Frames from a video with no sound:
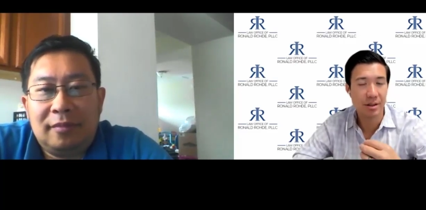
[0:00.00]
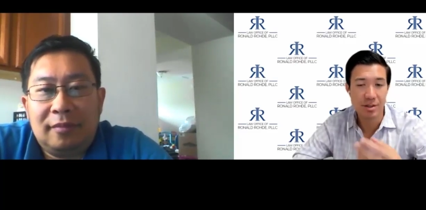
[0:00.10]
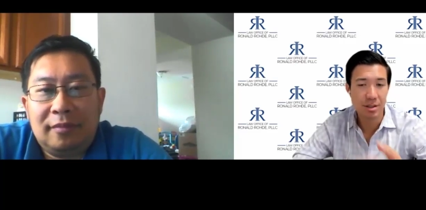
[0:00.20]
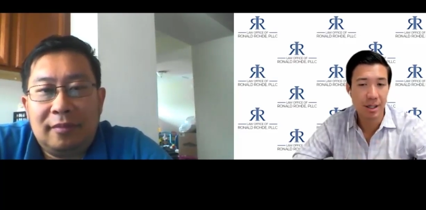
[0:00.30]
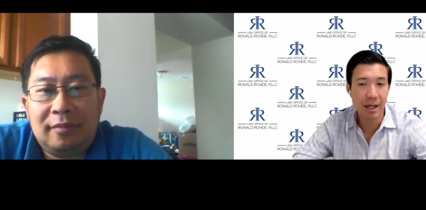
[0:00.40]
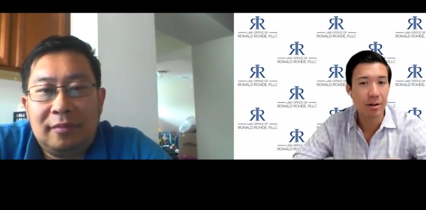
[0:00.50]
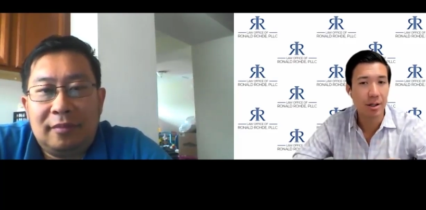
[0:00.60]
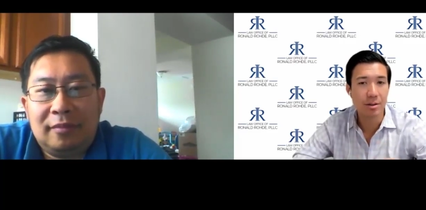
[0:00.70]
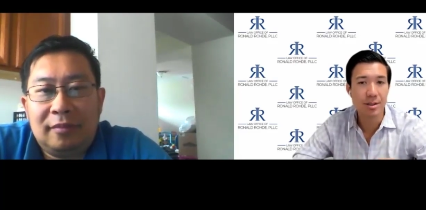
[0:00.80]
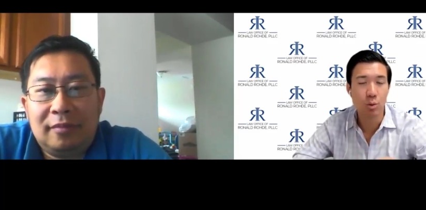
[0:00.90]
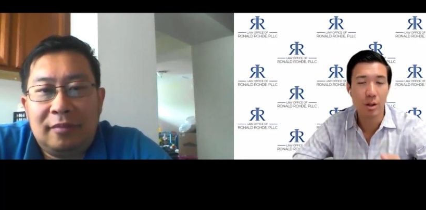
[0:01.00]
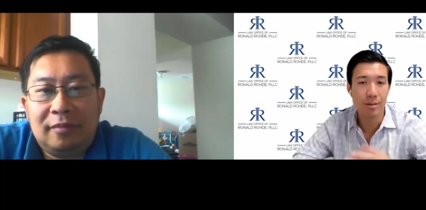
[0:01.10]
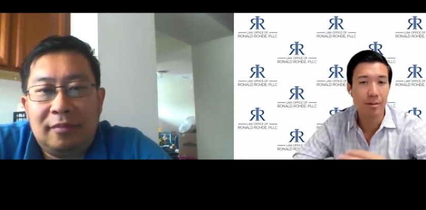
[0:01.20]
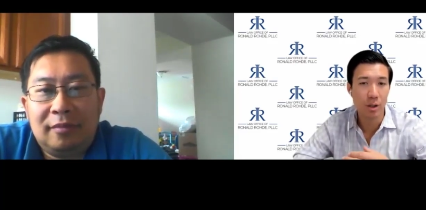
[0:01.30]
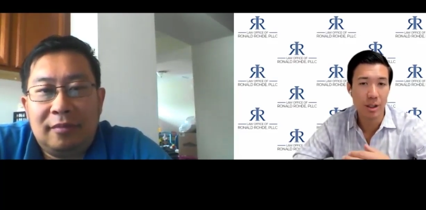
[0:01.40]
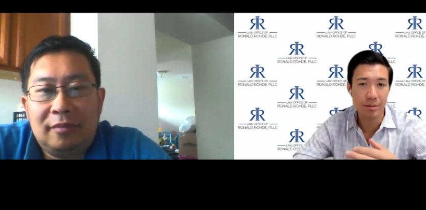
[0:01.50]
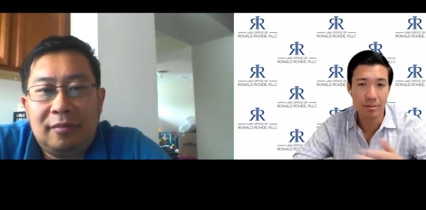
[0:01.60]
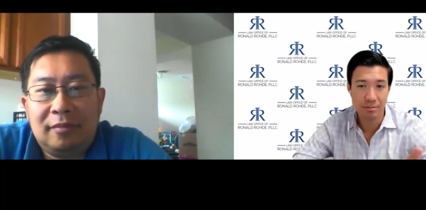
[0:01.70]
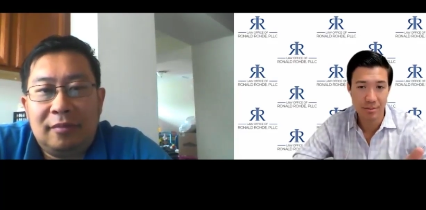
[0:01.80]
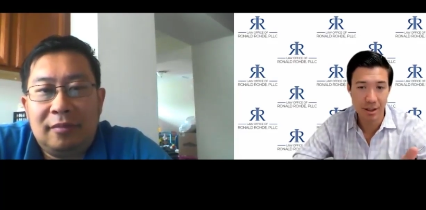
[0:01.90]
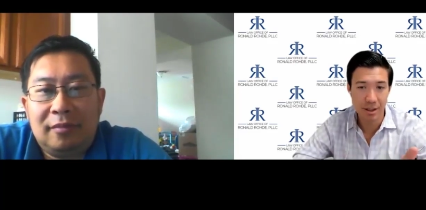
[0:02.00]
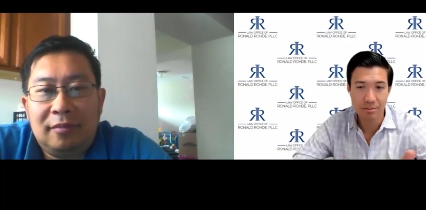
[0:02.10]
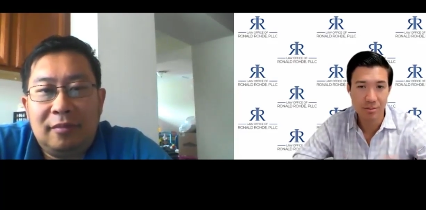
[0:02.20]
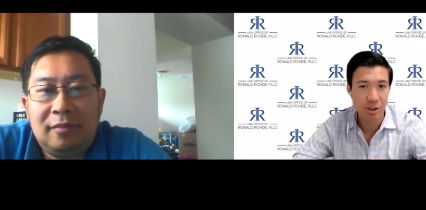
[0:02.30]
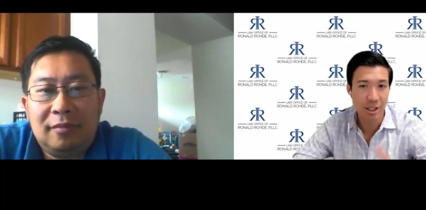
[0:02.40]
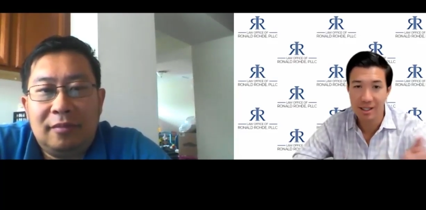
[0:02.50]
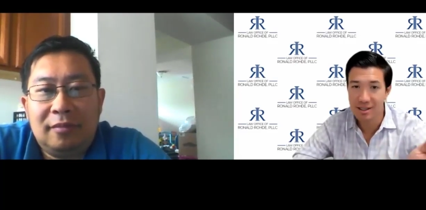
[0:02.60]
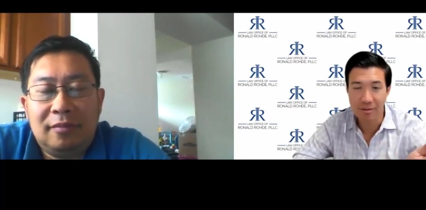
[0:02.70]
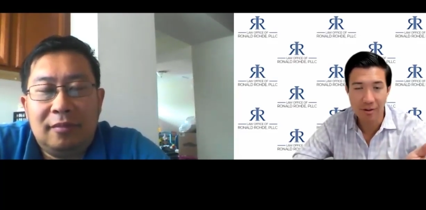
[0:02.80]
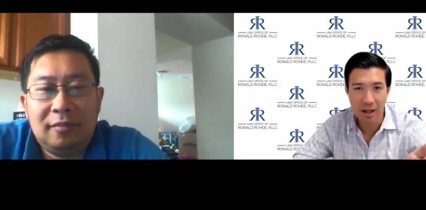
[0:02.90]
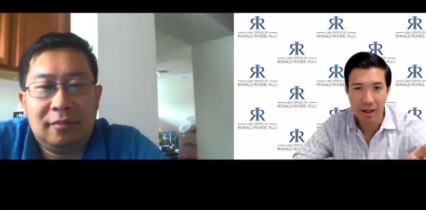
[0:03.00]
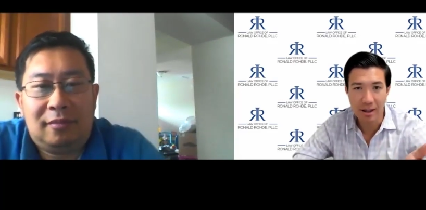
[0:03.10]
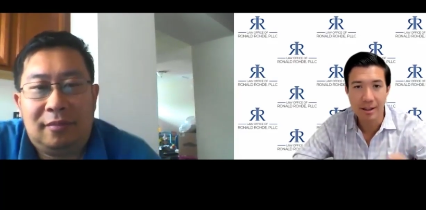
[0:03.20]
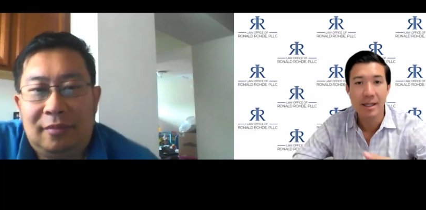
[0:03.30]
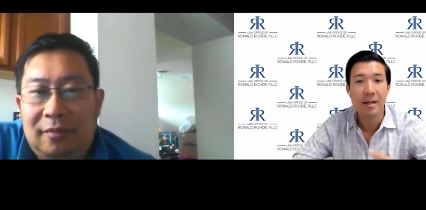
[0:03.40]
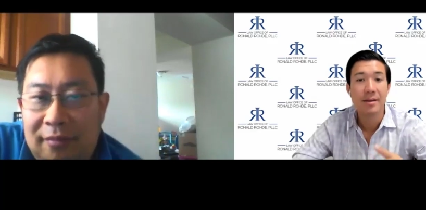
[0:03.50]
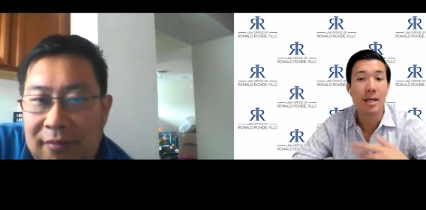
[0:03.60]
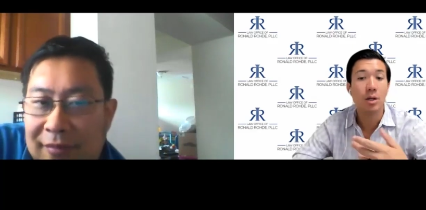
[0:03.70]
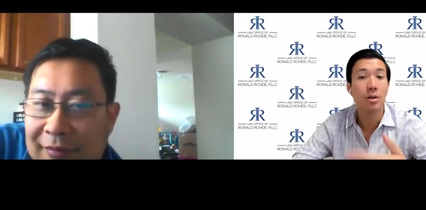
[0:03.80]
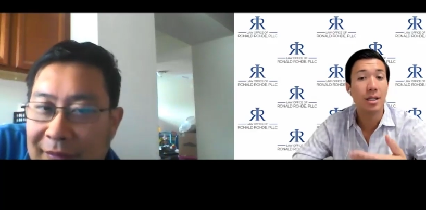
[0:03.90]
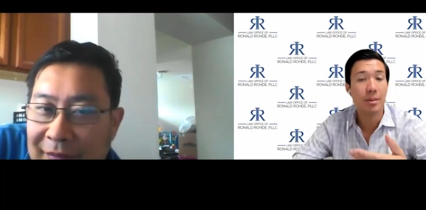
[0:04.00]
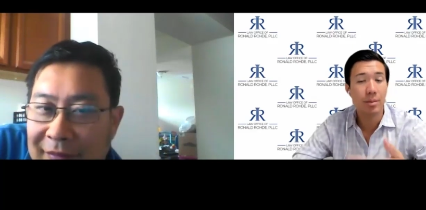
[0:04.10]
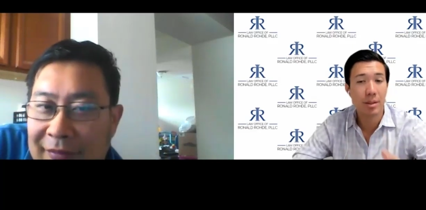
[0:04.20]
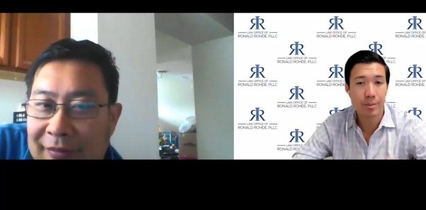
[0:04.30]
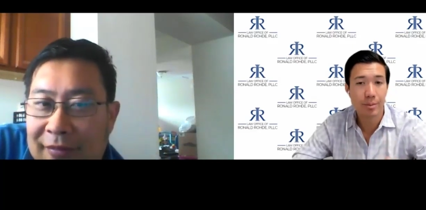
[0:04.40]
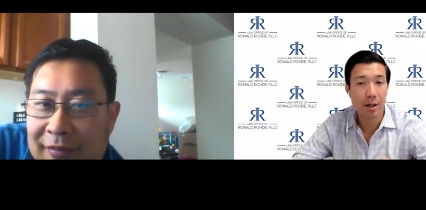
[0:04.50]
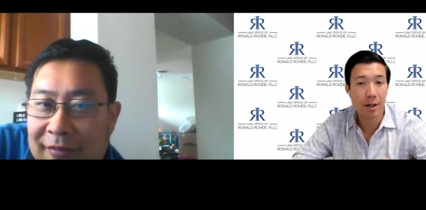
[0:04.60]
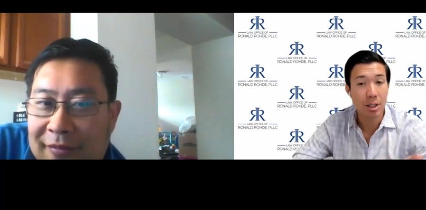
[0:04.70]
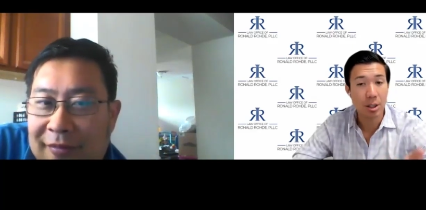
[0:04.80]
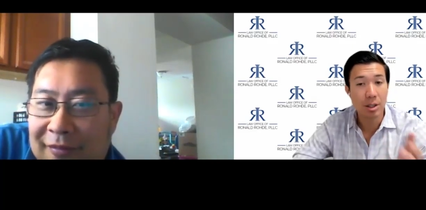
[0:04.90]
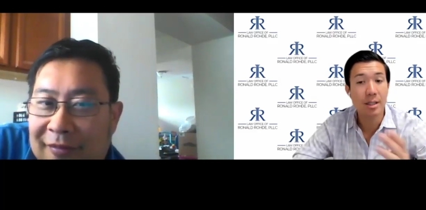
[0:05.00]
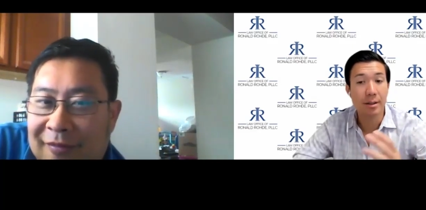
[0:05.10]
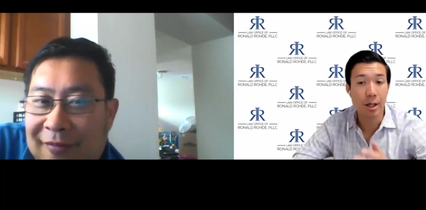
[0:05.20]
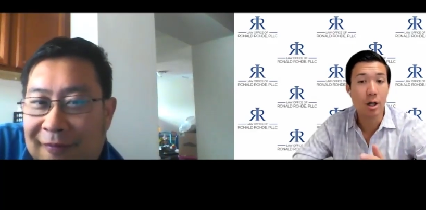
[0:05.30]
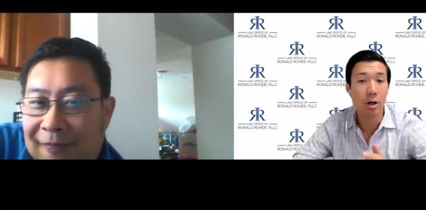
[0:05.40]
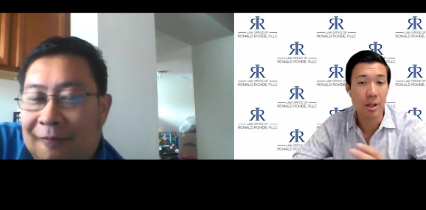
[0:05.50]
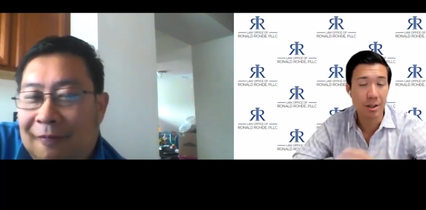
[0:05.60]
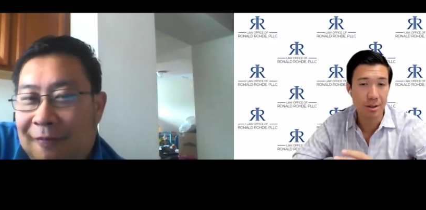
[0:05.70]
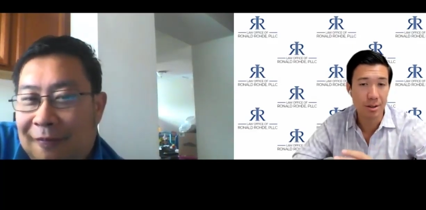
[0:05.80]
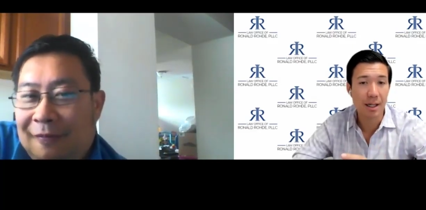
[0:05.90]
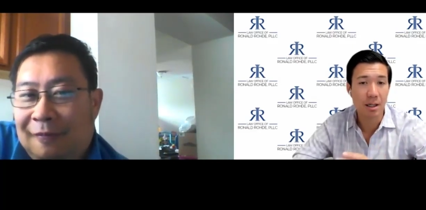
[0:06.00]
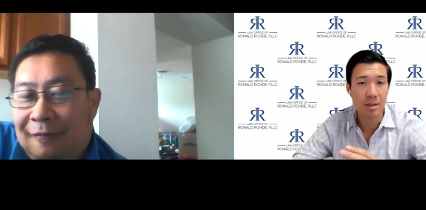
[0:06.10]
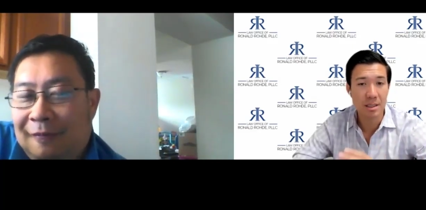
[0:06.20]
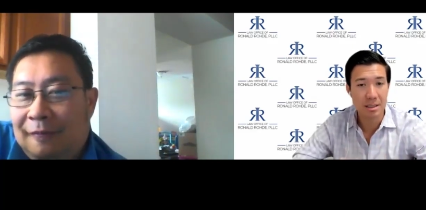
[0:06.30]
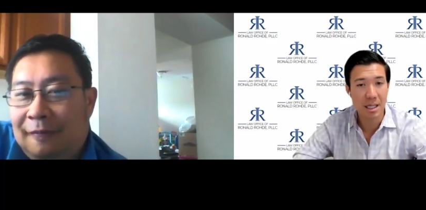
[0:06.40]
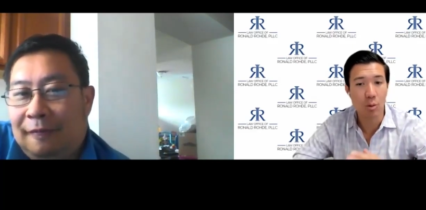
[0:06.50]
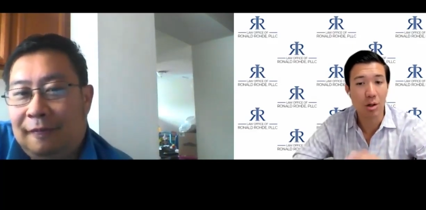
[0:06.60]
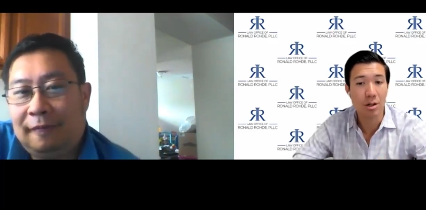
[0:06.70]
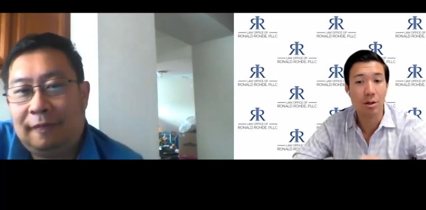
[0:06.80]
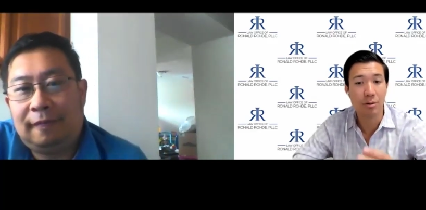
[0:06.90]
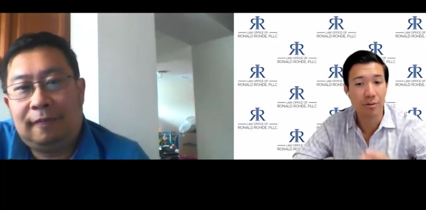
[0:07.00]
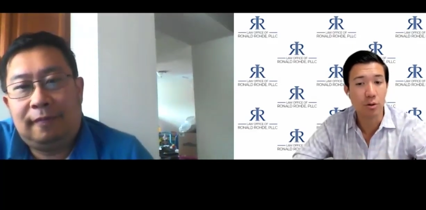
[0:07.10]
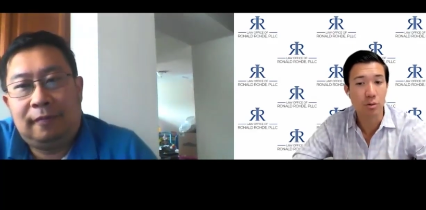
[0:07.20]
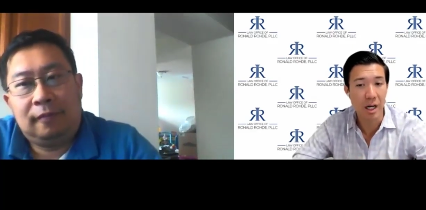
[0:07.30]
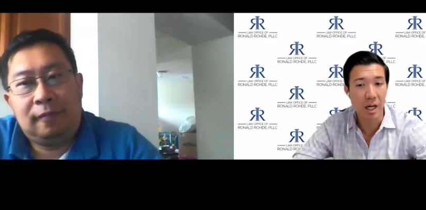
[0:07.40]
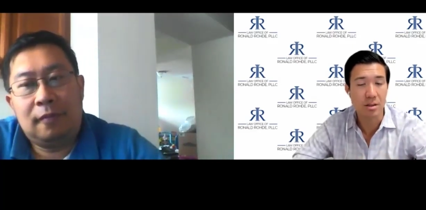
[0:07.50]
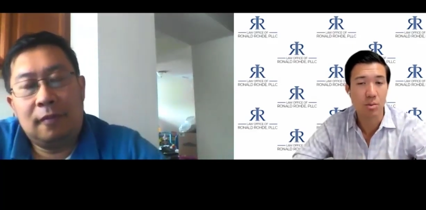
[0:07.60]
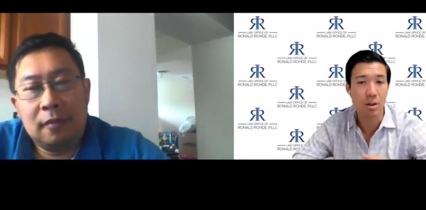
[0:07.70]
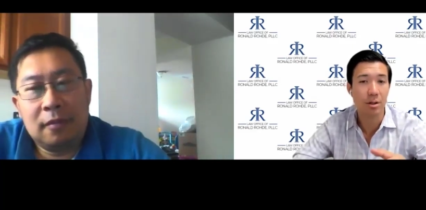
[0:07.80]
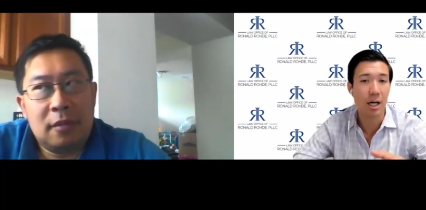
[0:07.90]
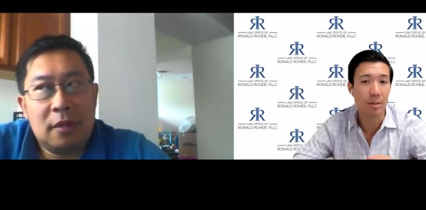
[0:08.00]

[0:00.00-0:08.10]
Speaker 1: of scenarios when when you know shit hits the fan that you need to be prepared and you need to know what your documents say what are your full rights what are your